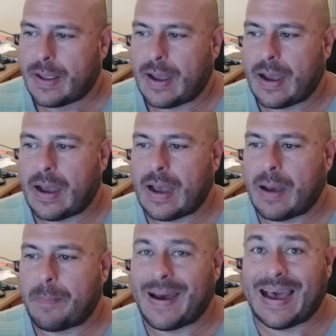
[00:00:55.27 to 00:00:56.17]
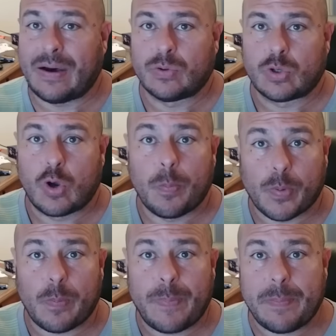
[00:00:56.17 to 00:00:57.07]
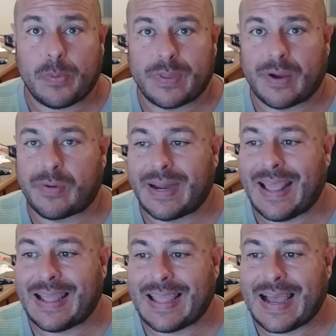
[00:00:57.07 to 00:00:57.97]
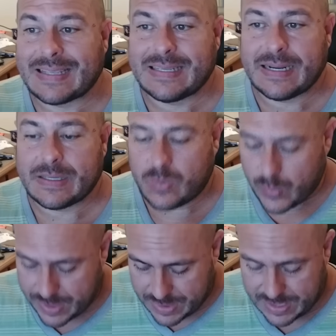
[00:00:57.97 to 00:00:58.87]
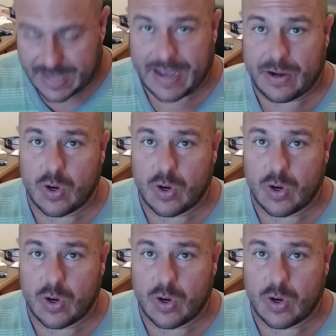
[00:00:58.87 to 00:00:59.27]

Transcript: about a couple of people that already had accidents with the